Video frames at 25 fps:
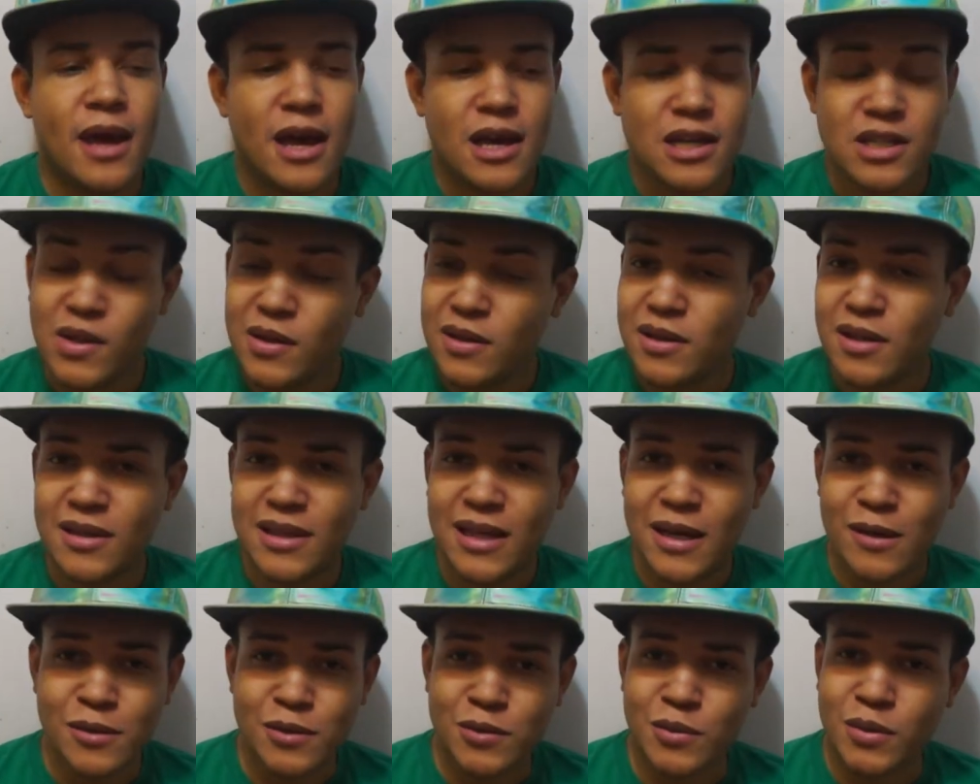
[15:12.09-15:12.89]
So I thought
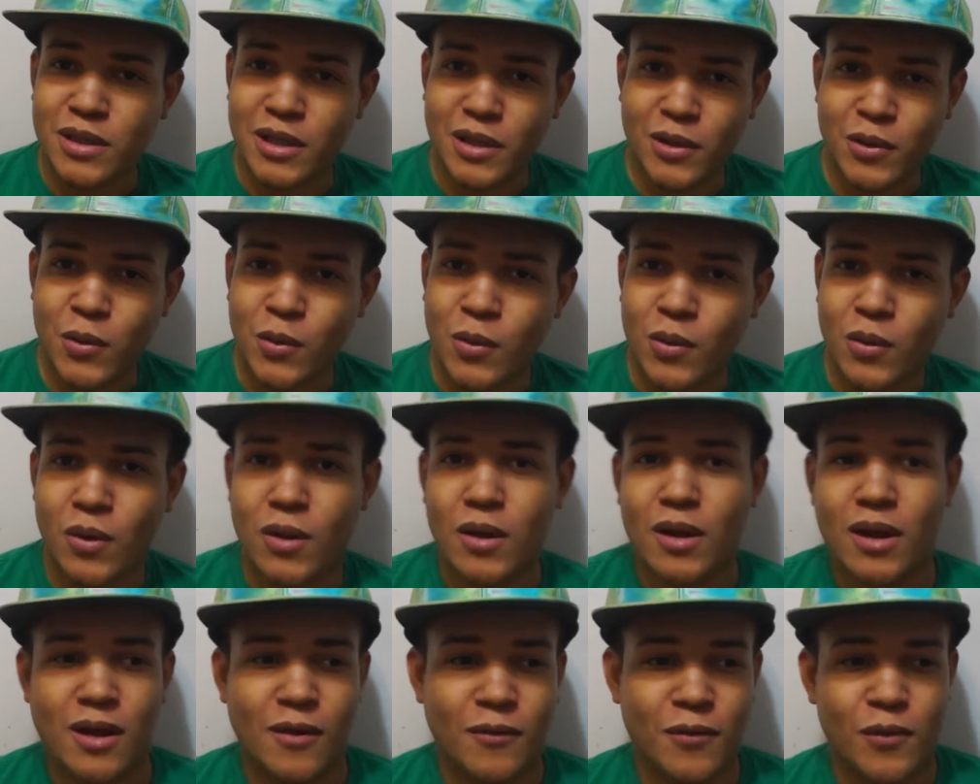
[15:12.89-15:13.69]
that was really
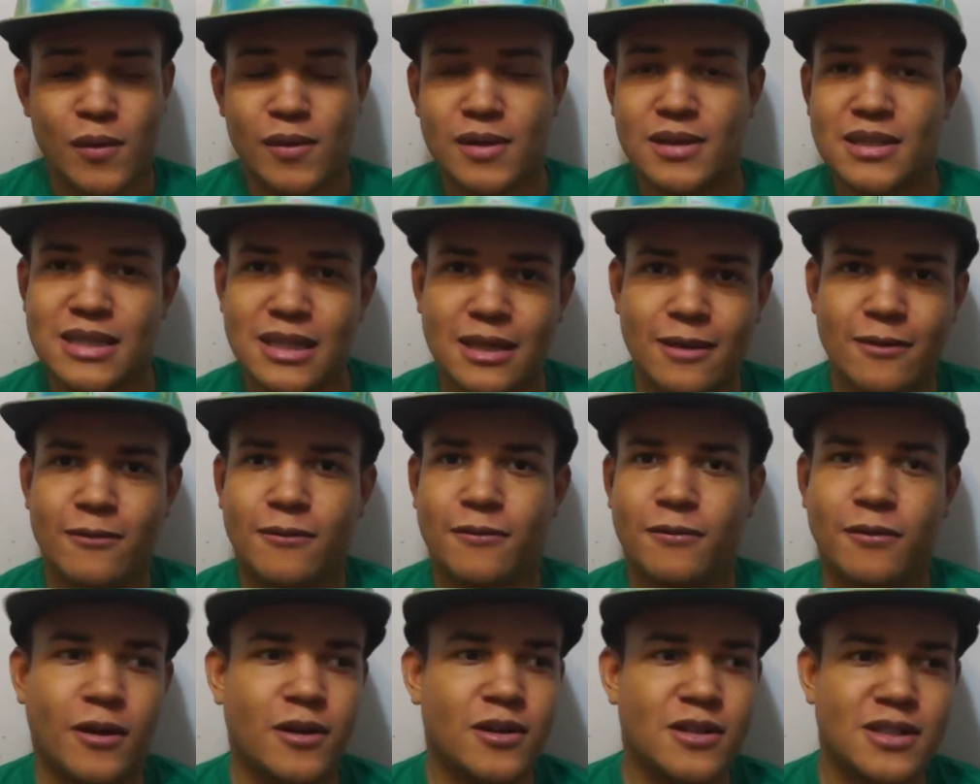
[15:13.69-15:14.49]
cool. Of course, the
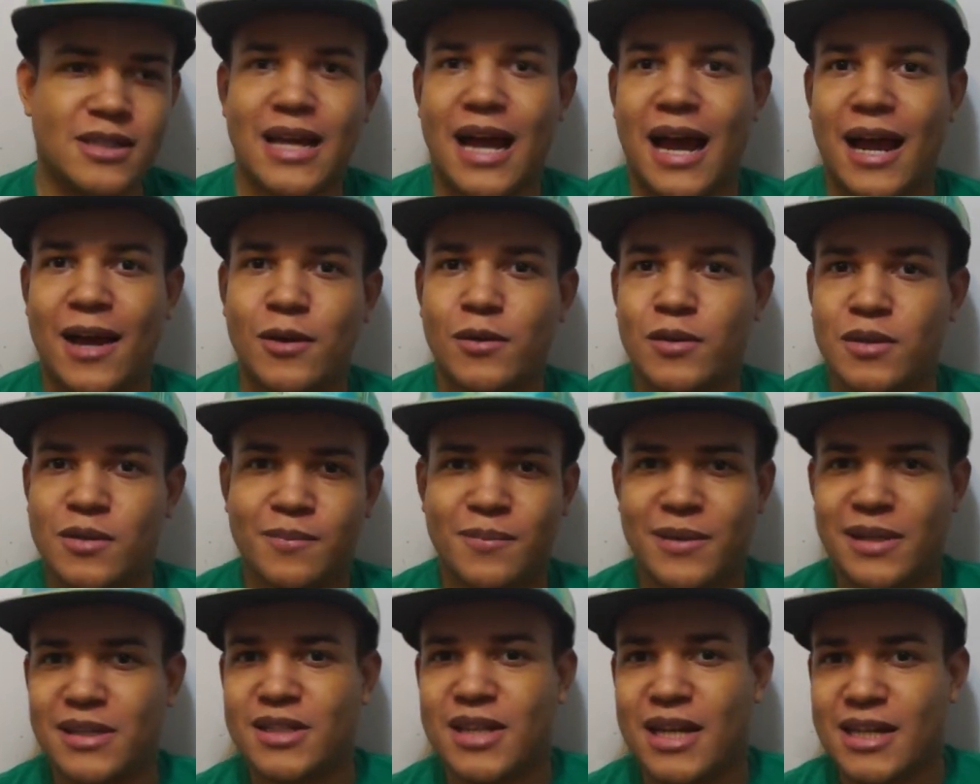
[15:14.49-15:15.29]
first guy who had
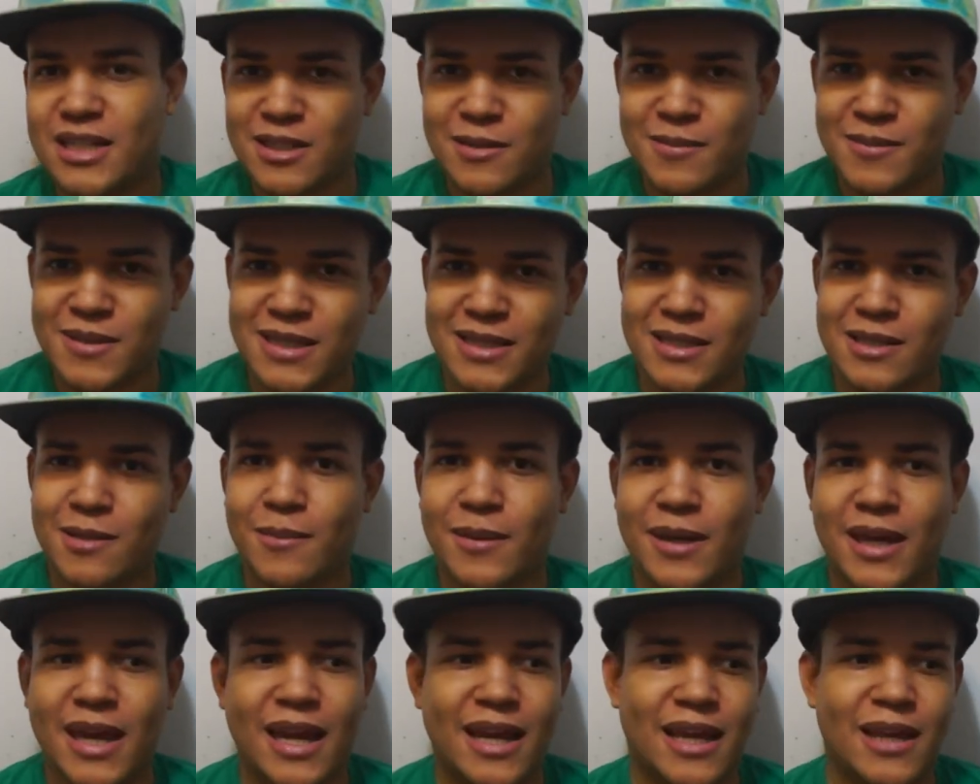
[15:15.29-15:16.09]
been chasing him since the
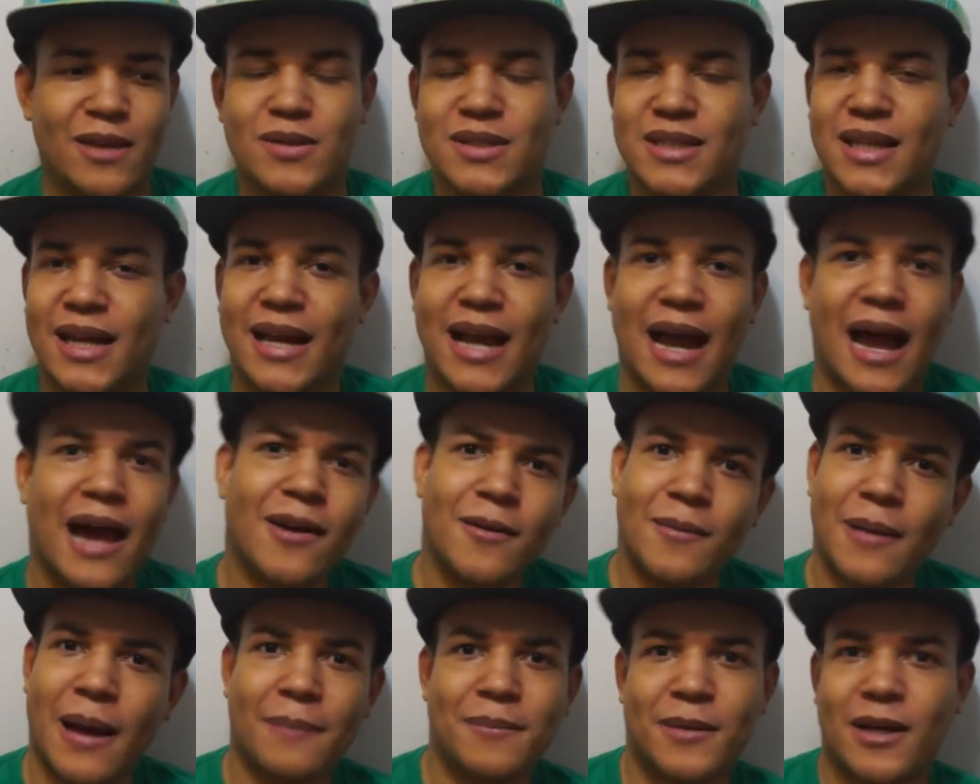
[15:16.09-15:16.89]
beginning, he was like, I
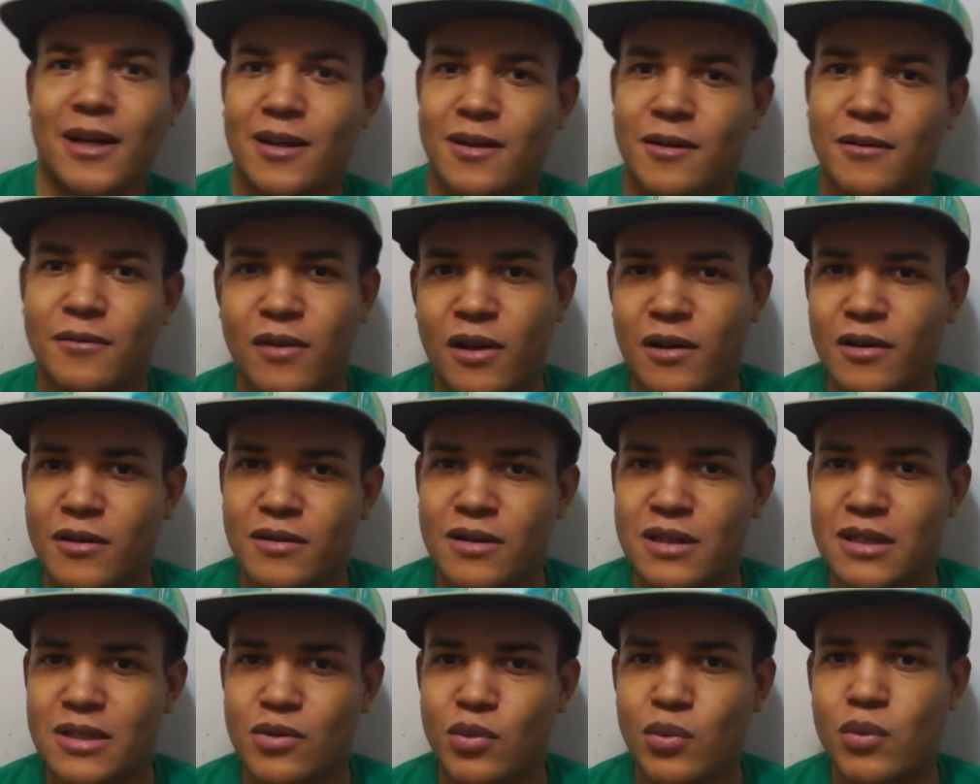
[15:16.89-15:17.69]
don't, I'm not gonna follow
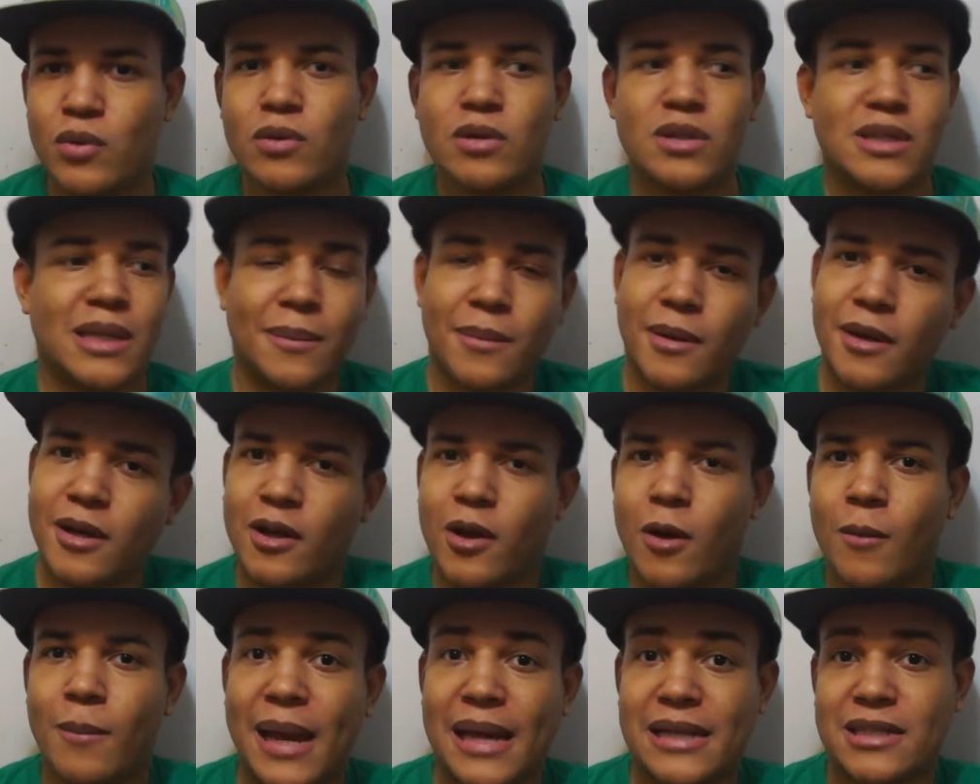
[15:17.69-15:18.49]
these rules. I'm gonna
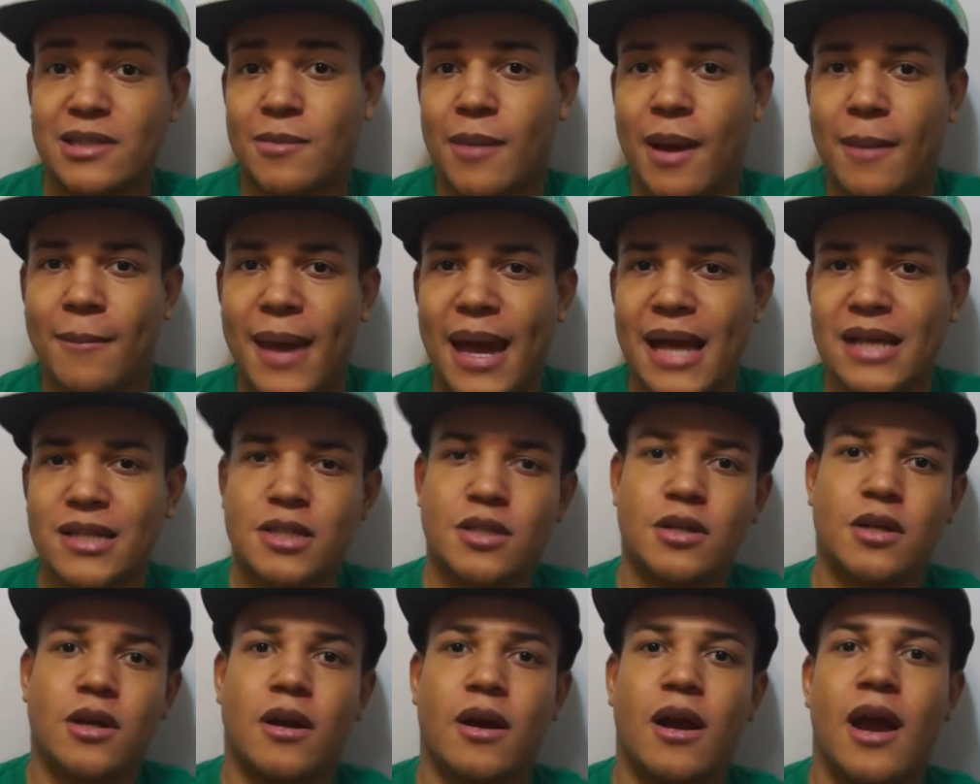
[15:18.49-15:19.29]
go back to my
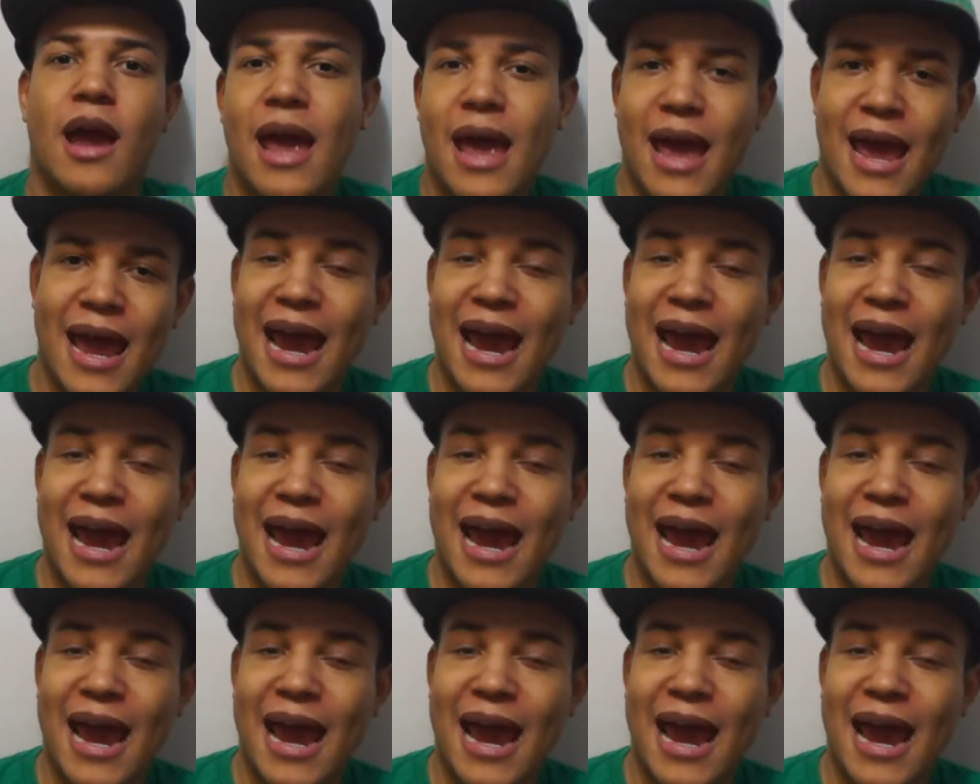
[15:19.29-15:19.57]
master.